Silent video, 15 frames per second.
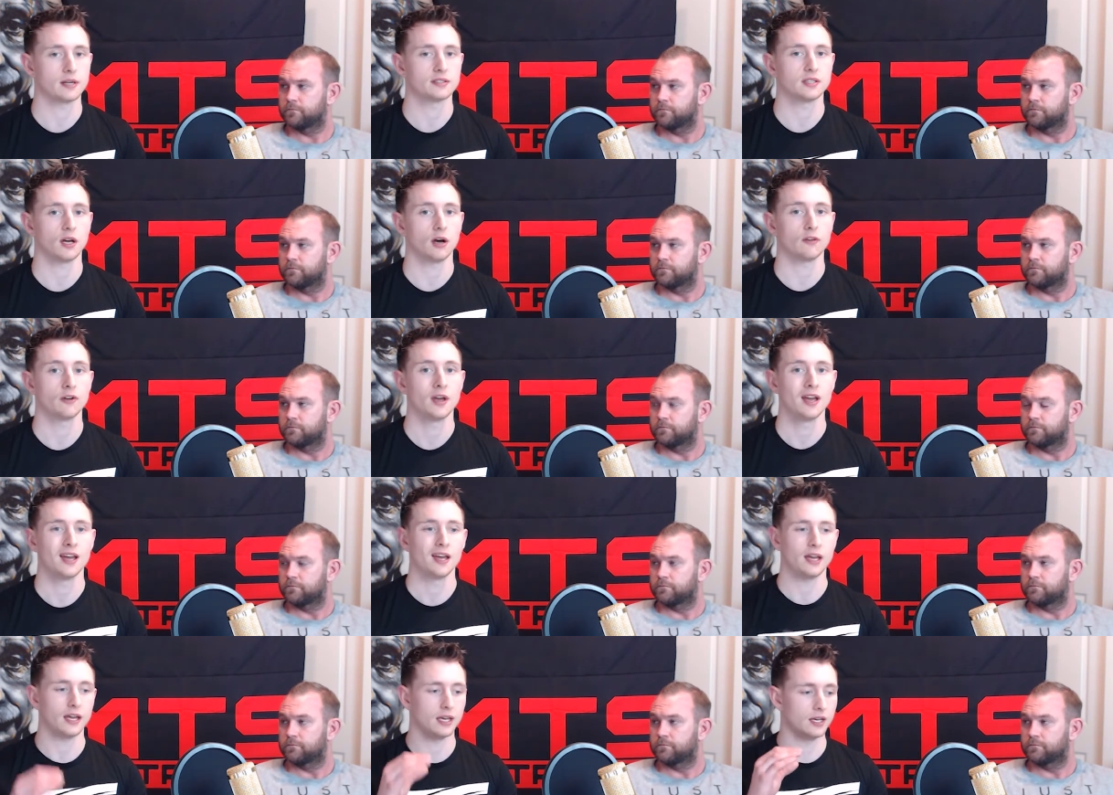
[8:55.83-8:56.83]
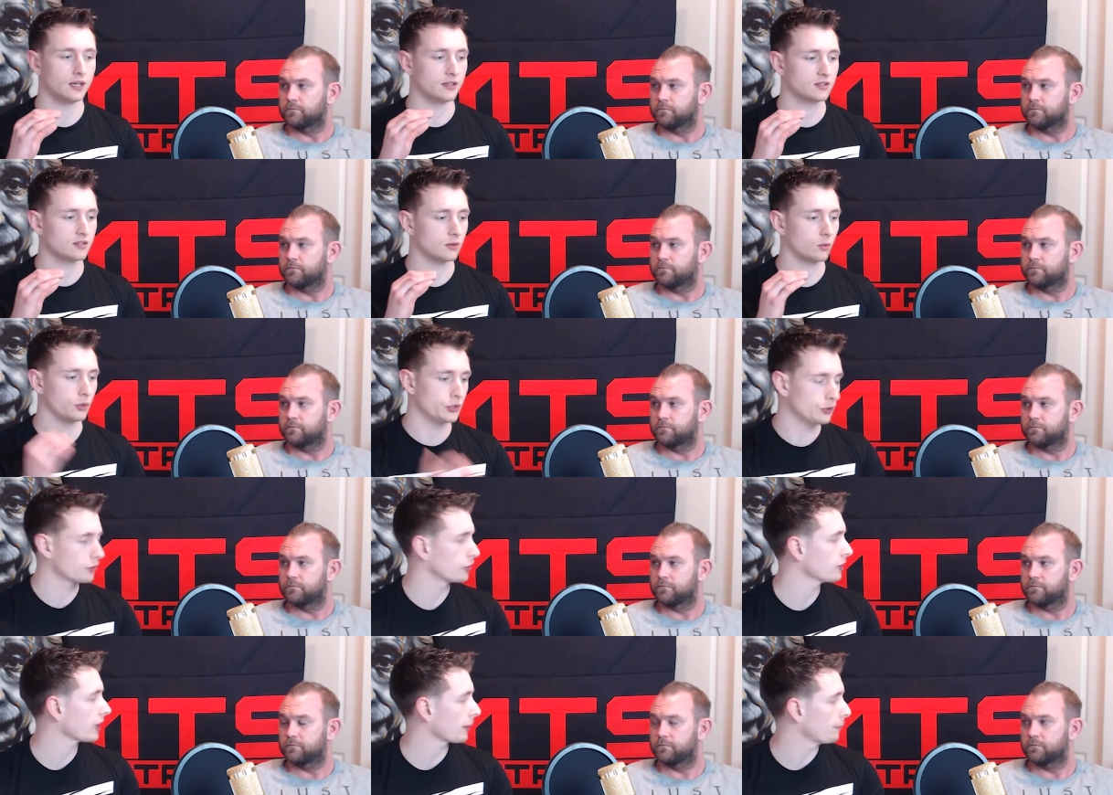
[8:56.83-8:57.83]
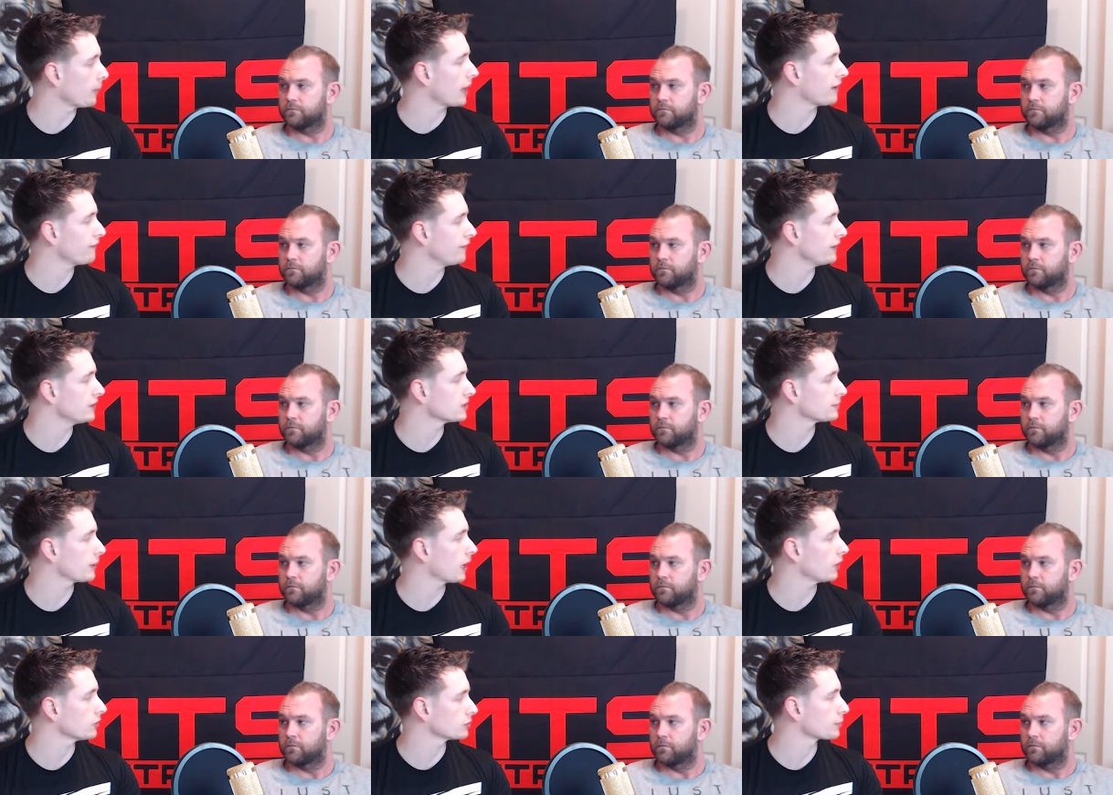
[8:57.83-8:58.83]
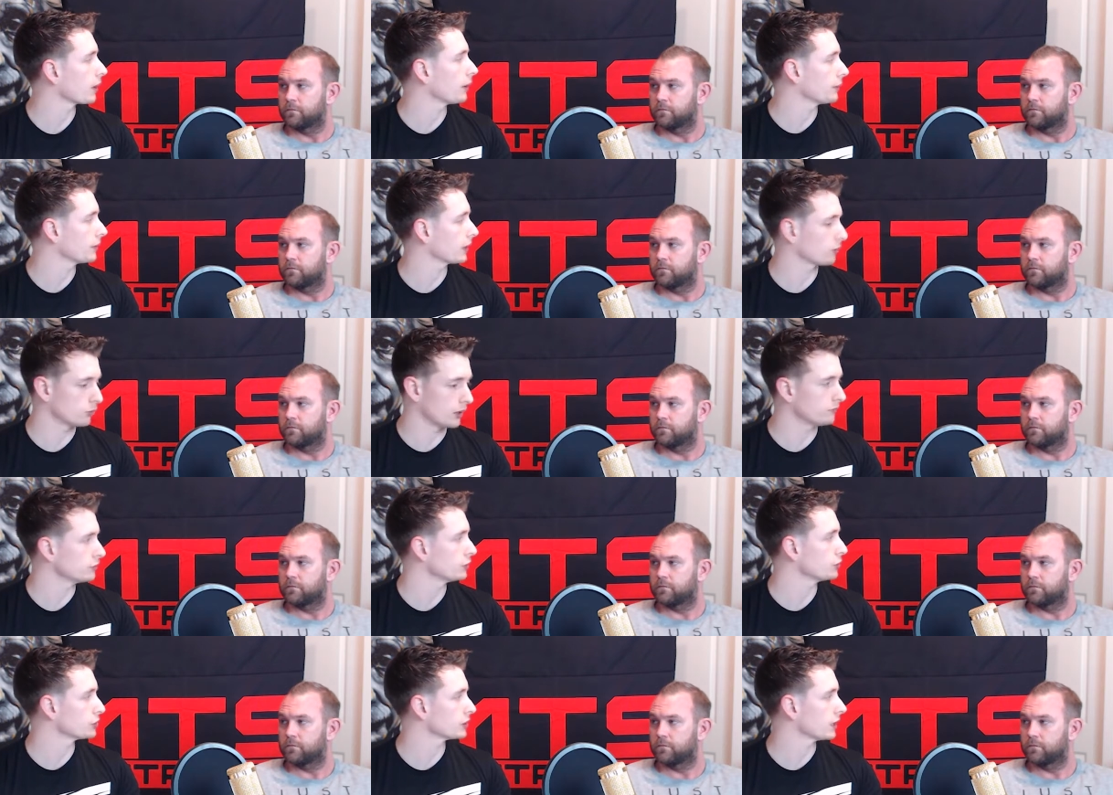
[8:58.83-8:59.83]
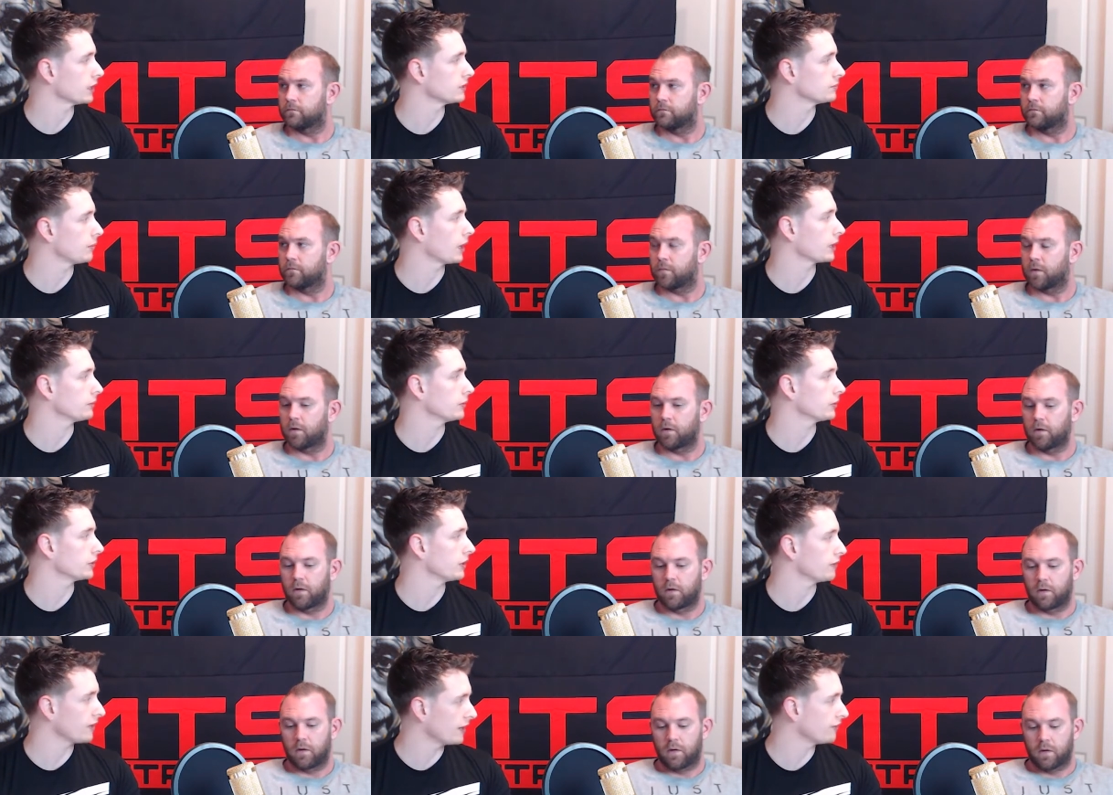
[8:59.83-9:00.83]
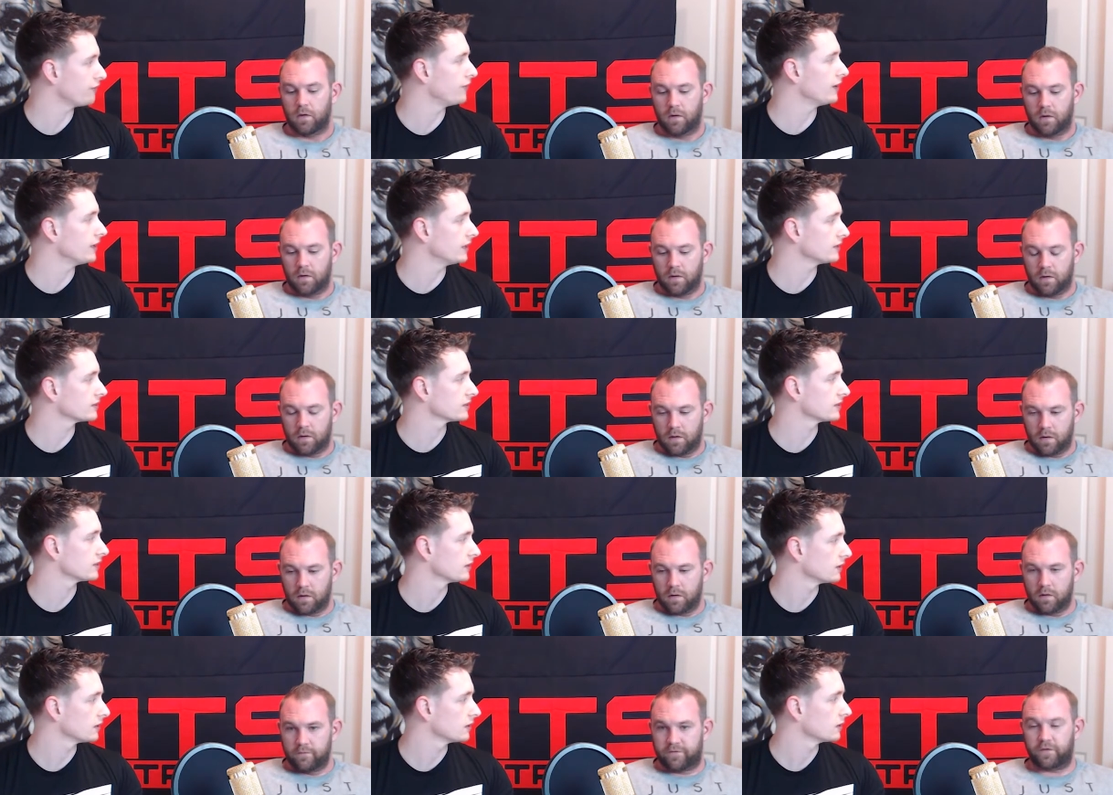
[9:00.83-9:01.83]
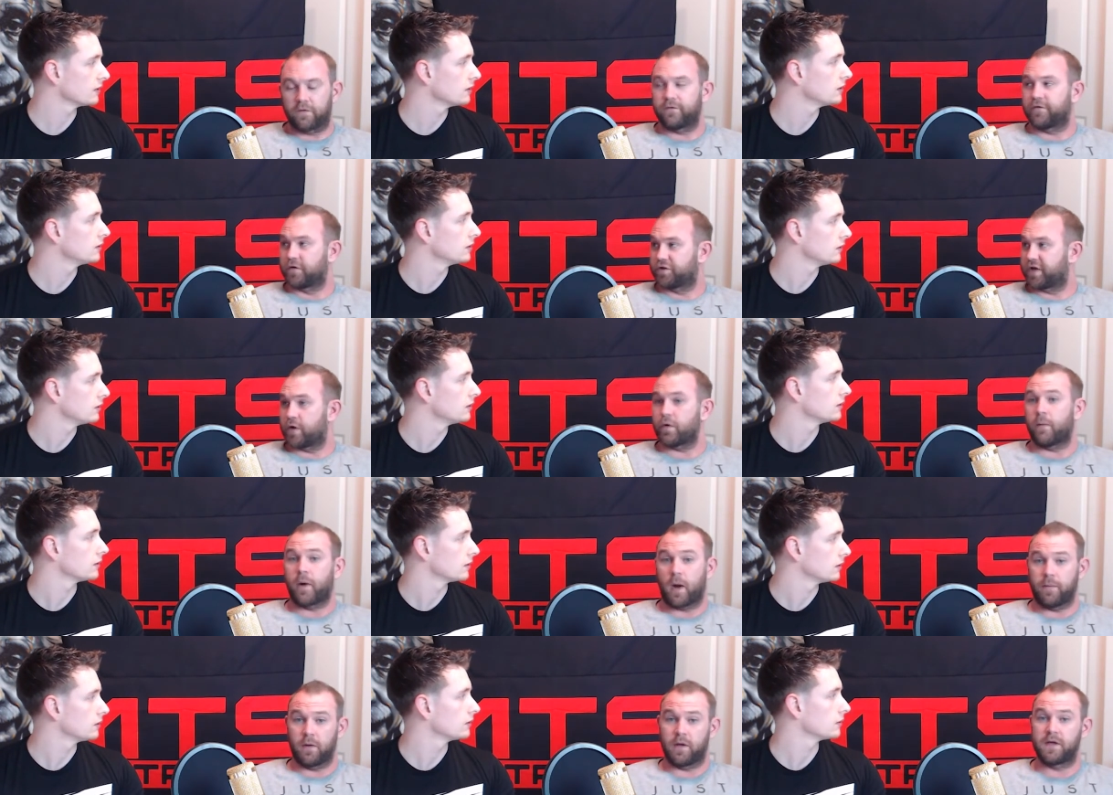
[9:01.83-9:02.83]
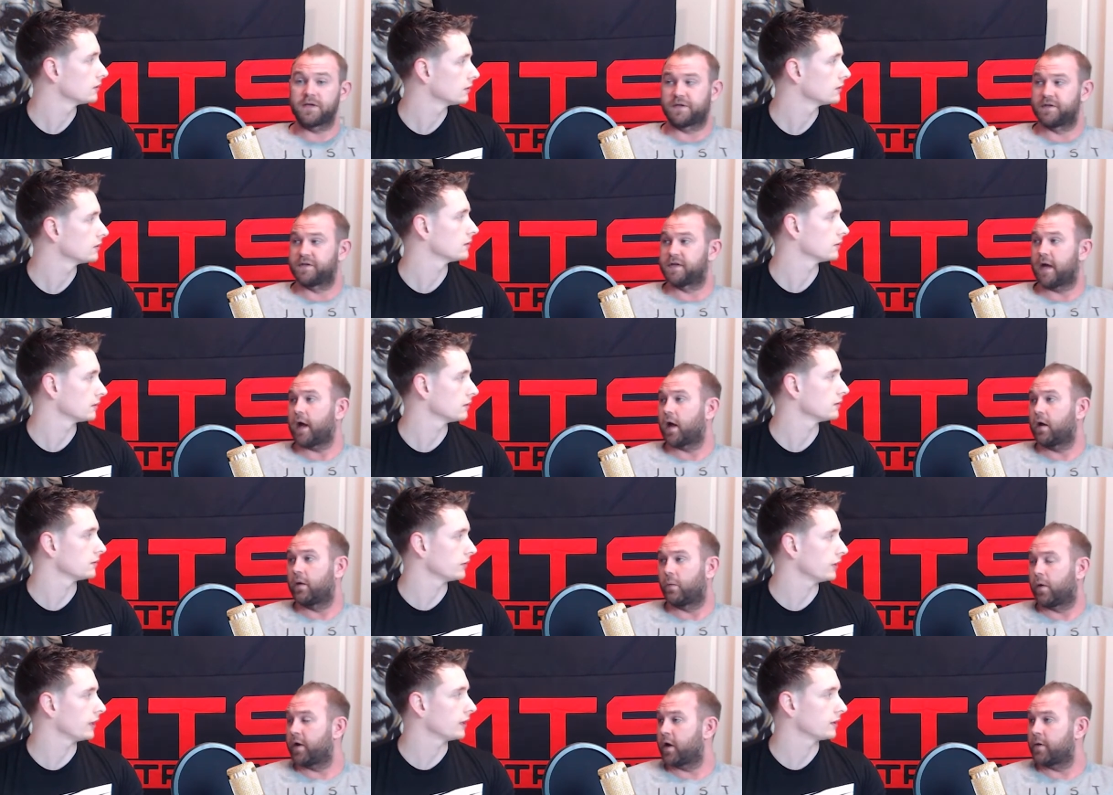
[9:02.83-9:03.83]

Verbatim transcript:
Speaker 1: myself. Is would you agree? Like MyFitnessPal has probably like revolutionized bodybuilding and, and fitness.
Speaker 2: For for general populations, yeah, one